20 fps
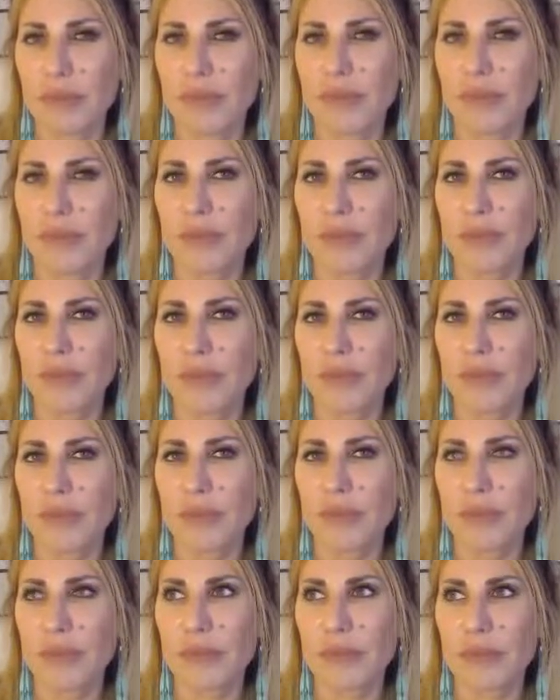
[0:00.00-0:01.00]

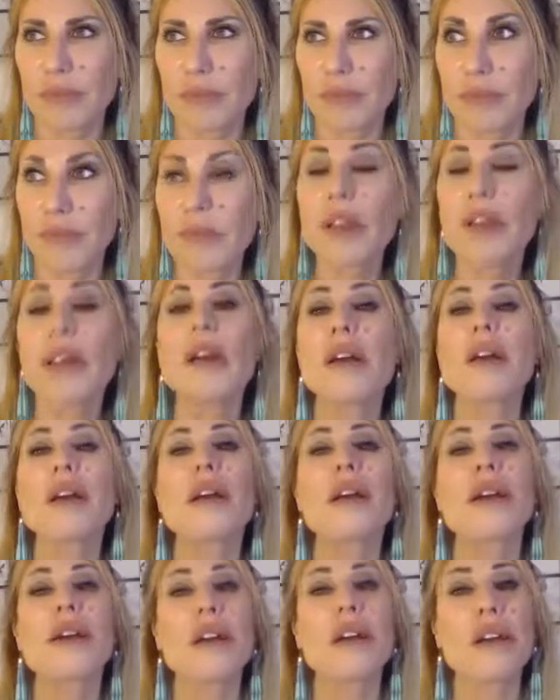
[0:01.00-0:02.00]

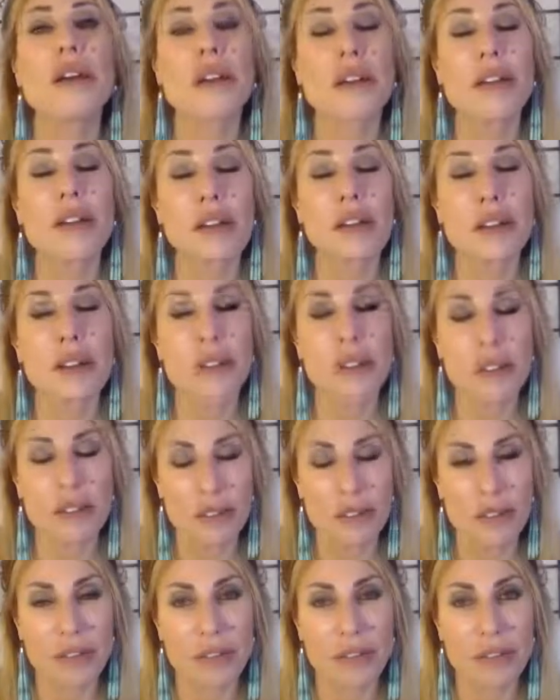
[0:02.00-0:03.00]

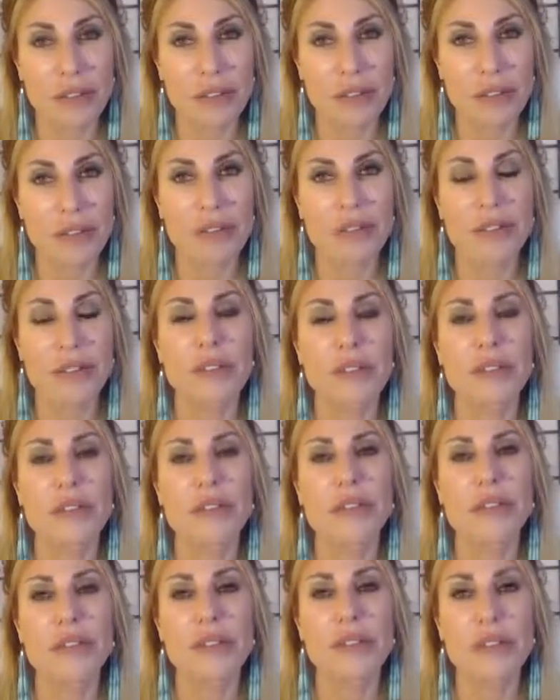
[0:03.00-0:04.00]

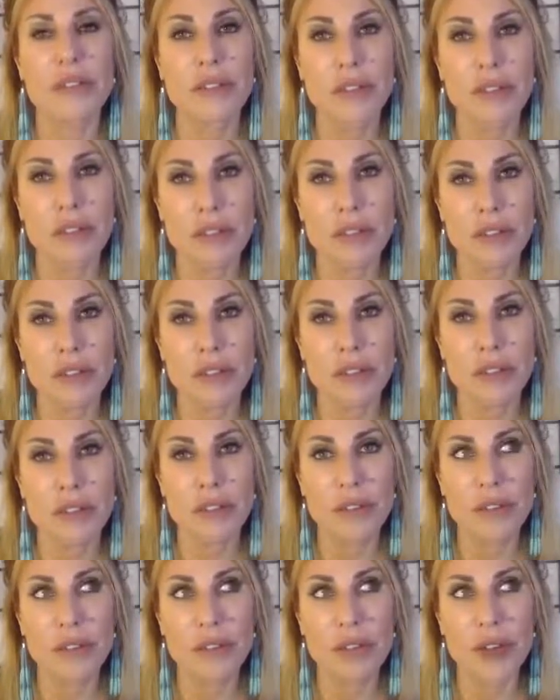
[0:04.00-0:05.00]

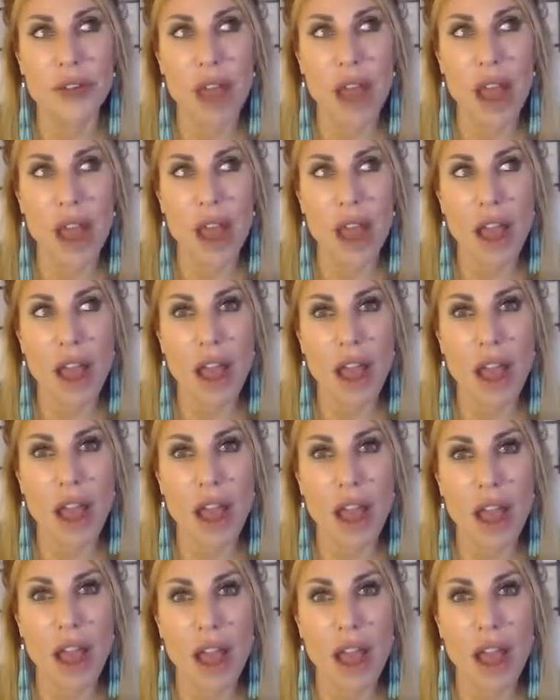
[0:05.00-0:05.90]
This person isn't speaking.